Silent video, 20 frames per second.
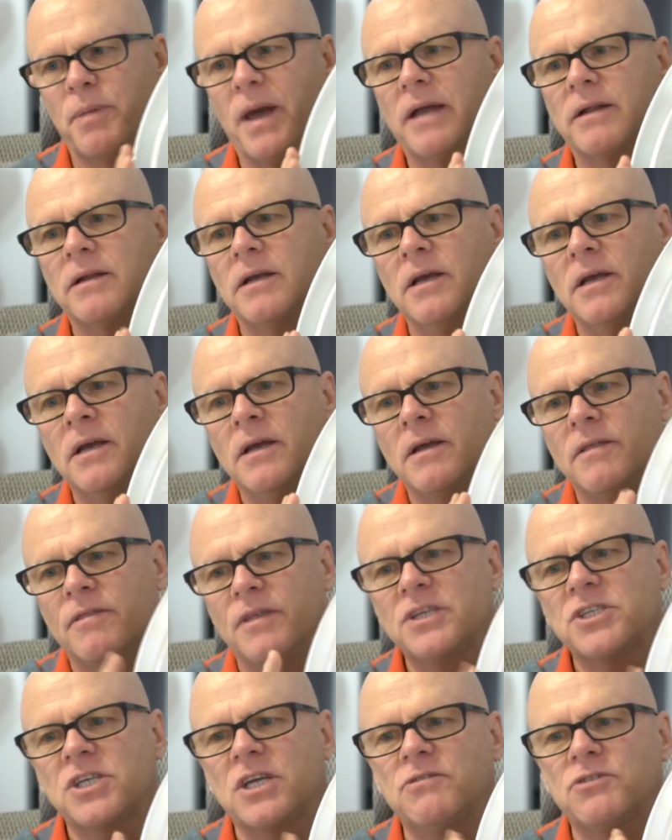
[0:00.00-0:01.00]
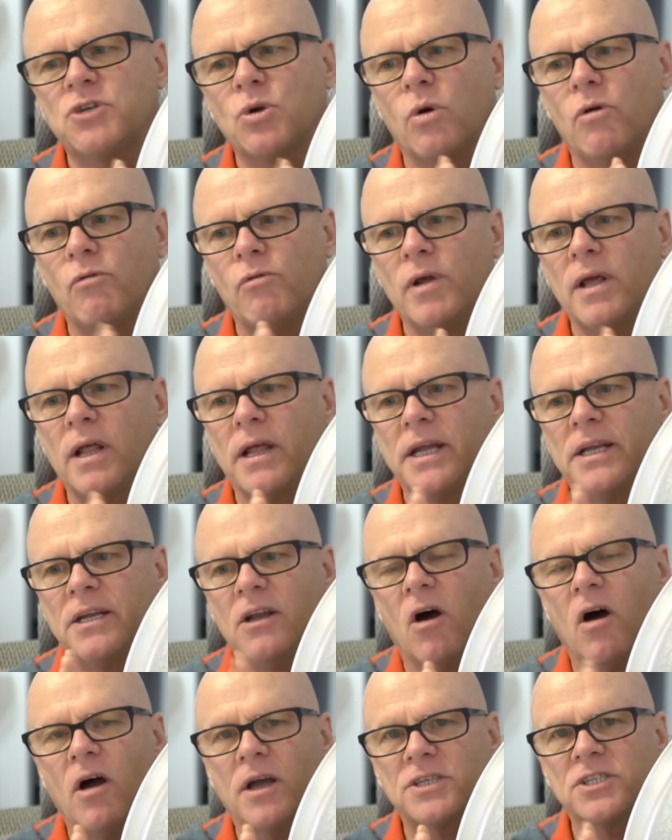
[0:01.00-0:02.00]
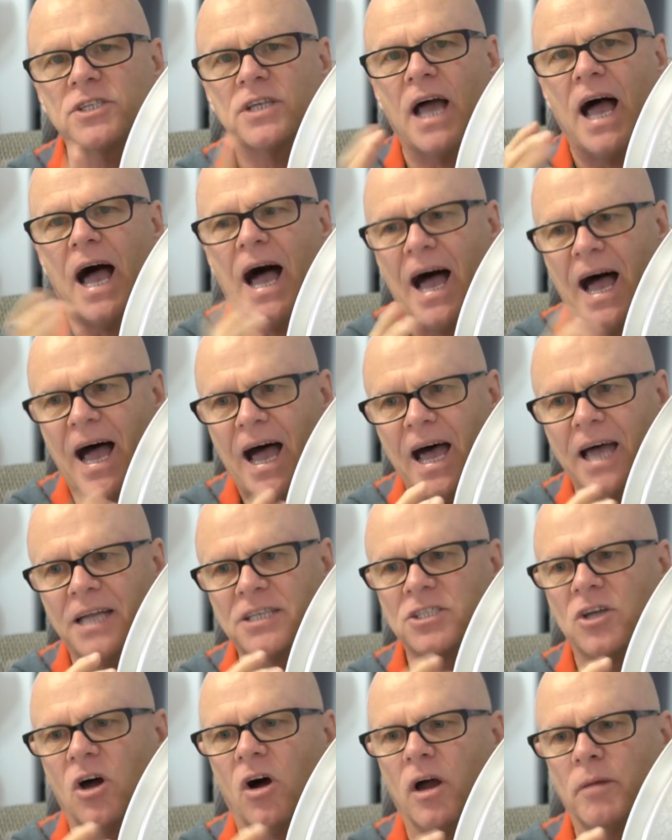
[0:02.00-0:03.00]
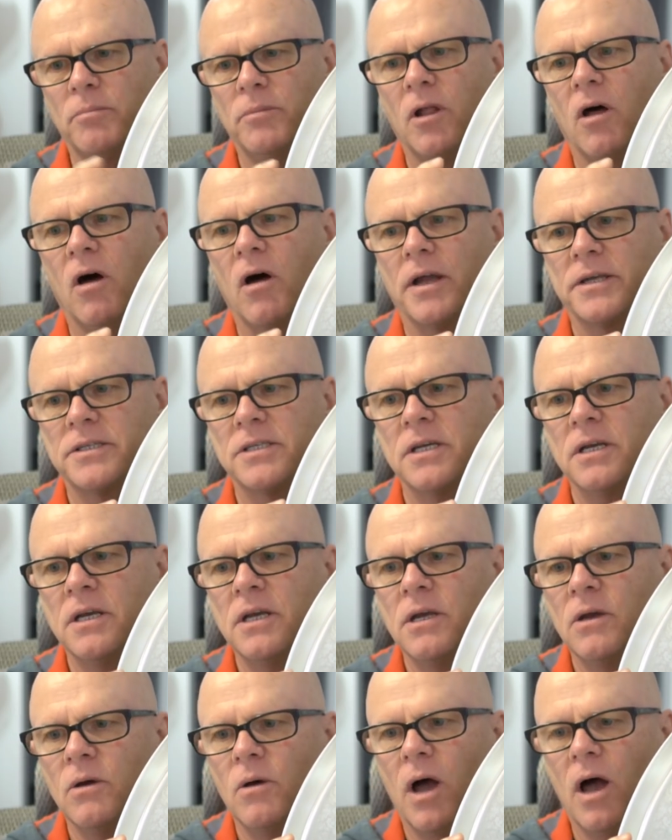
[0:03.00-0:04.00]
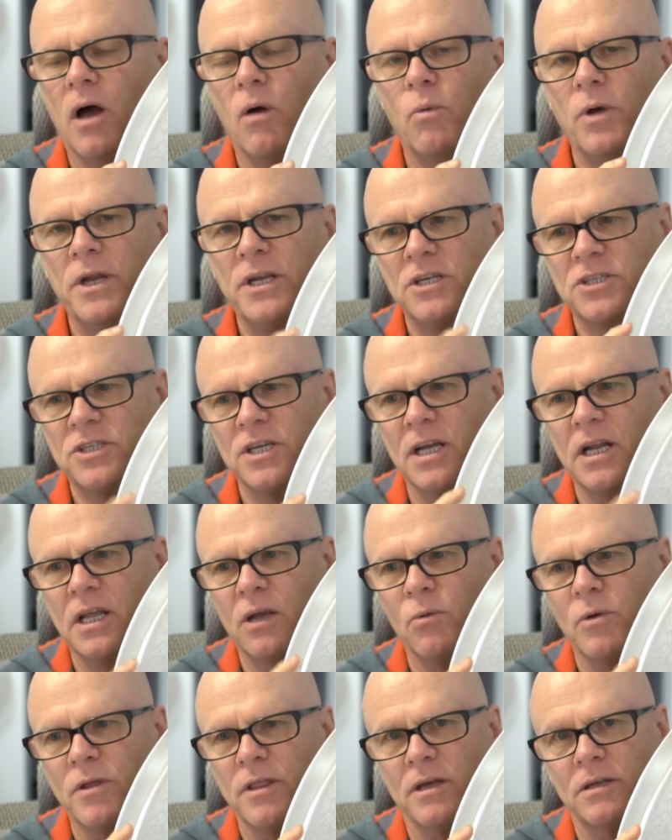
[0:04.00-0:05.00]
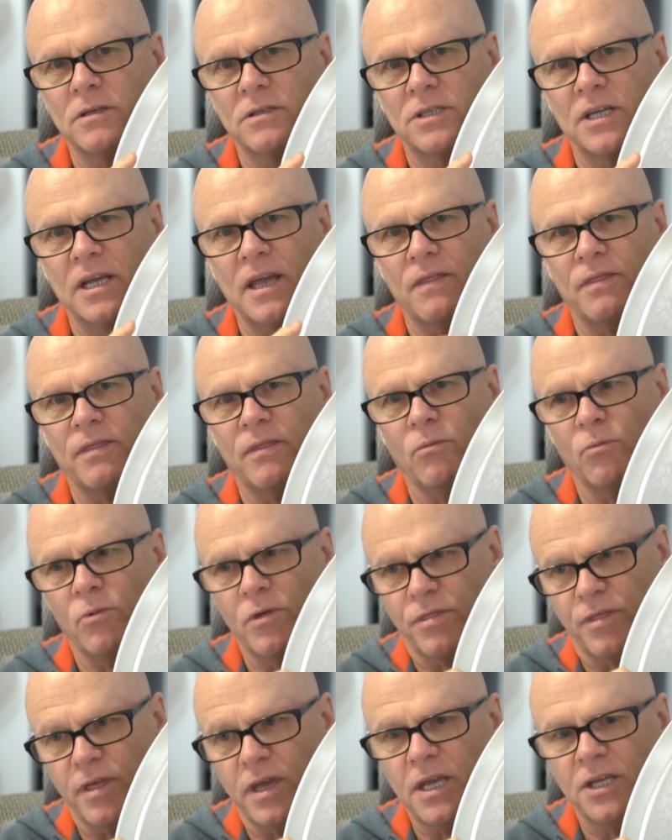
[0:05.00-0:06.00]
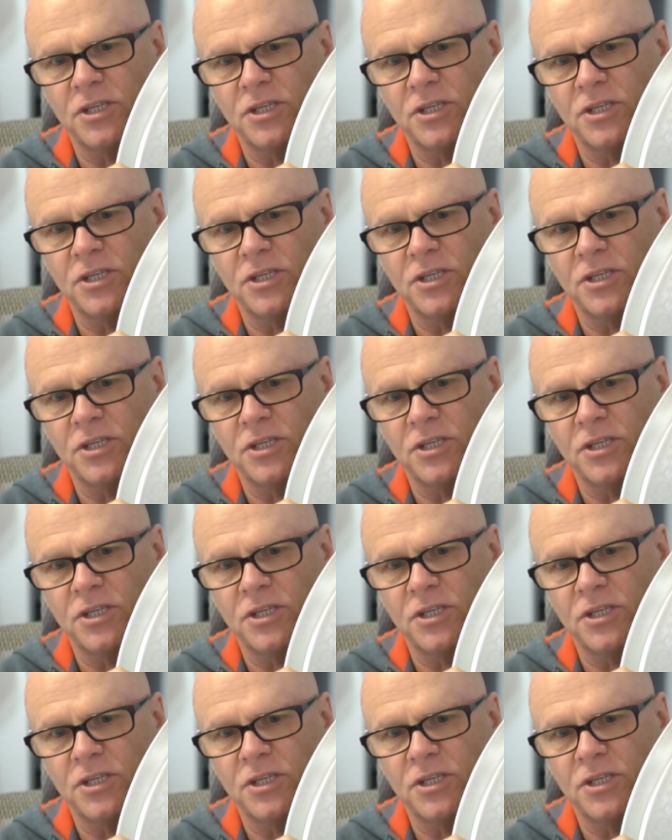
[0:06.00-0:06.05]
But this gives you a really nice hard type light uh, when you're dealing with it to get with